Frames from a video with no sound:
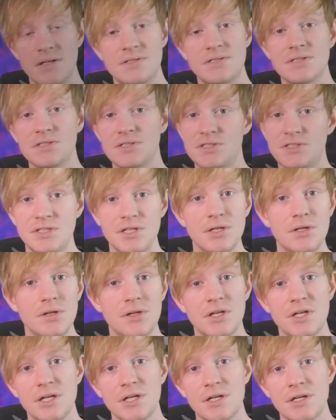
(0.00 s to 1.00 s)

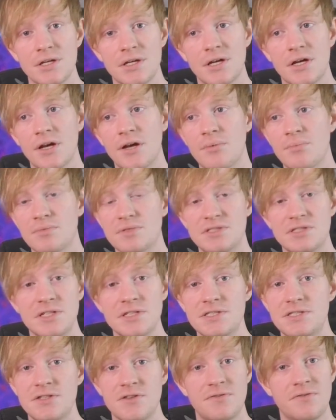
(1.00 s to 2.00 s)
Sincerely,
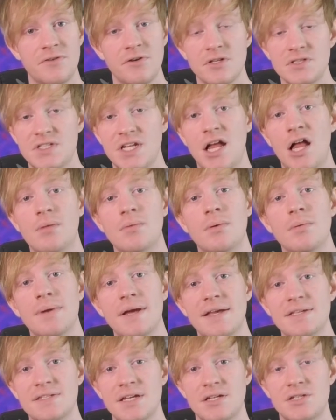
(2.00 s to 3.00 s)
since the first album,
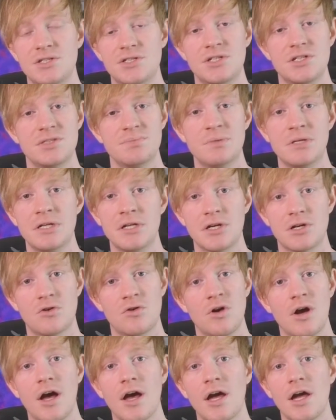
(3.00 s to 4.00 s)
has actually just been a
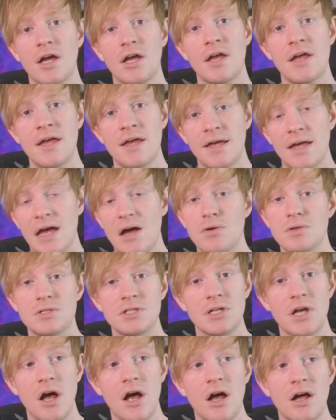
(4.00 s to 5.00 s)
cry out
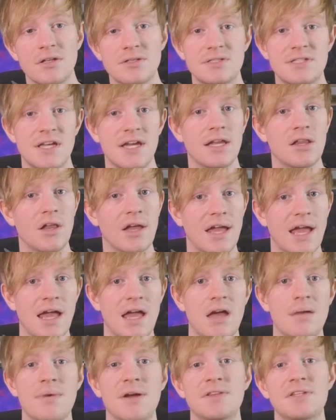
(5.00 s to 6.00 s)
to God, saying like,
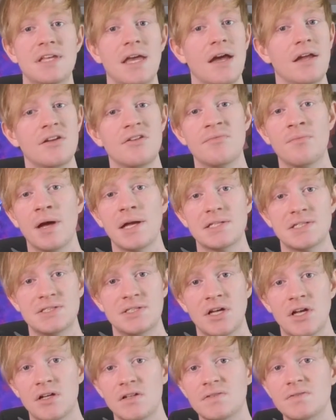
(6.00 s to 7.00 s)
hey, I'm at the end of
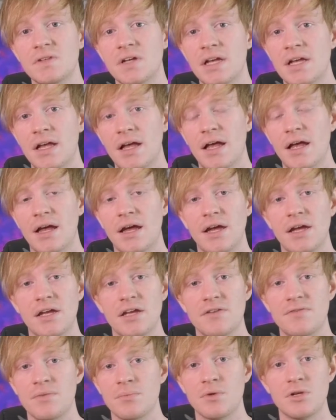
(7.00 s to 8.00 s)
myself.
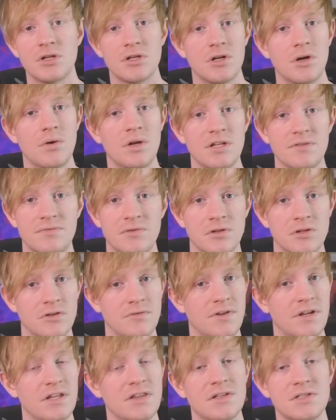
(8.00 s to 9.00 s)
If I'm going to go any further,
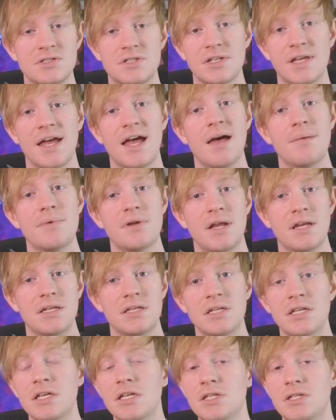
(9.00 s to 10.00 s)
if anything's going to happen, I
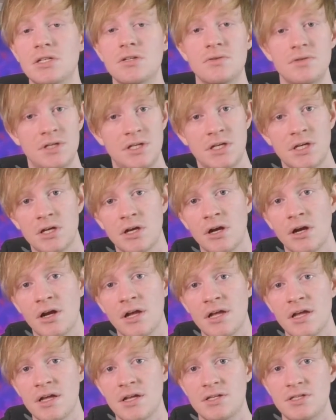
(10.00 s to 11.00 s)
need you here
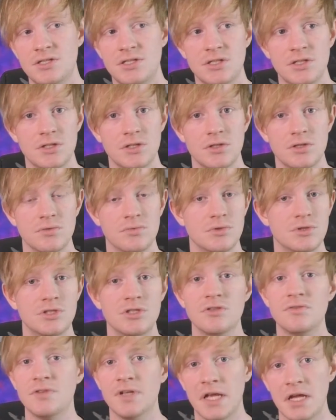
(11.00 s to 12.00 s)
to
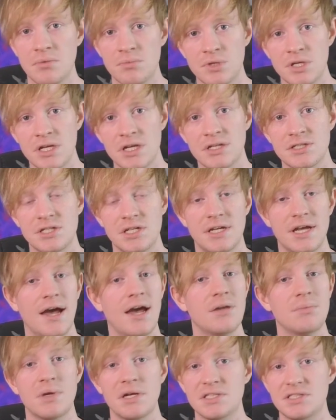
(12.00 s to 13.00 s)
rejuvenate me and to
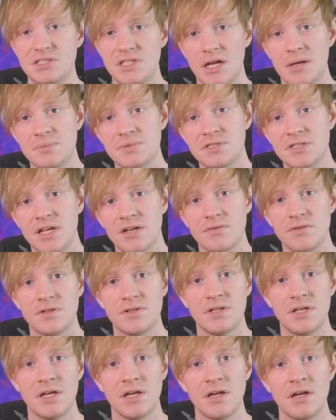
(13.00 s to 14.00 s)
guide my steps and
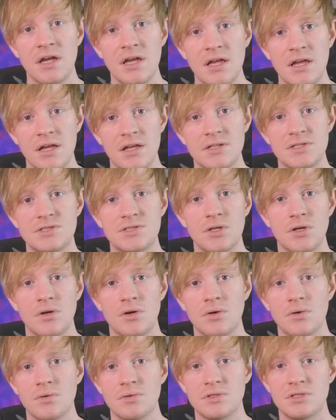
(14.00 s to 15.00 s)
everything. And
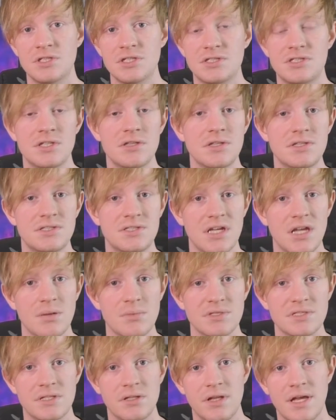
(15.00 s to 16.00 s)
so, just in the
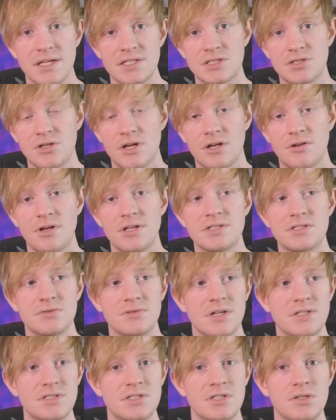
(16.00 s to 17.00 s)
same as the last track, Grace
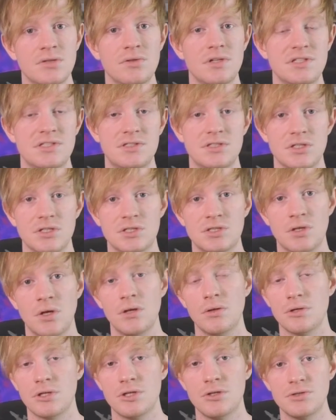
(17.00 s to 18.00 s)
and Rescue, it's a
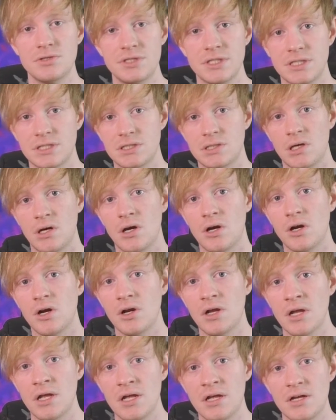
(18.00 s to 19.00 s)
solo acoustic
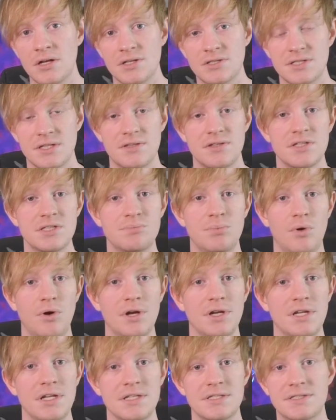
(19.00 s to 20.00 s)
guitar, because at this
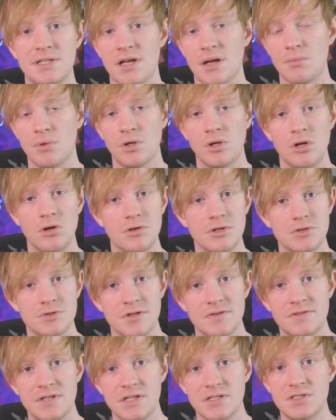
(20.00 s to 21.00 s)
point, it's like I'm alone
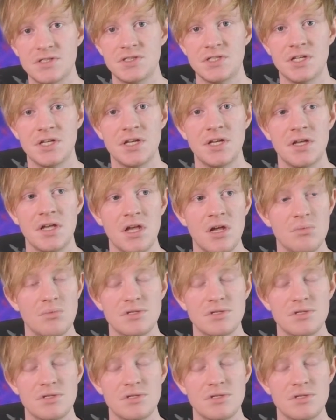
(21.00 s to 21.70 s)
adrift at sea.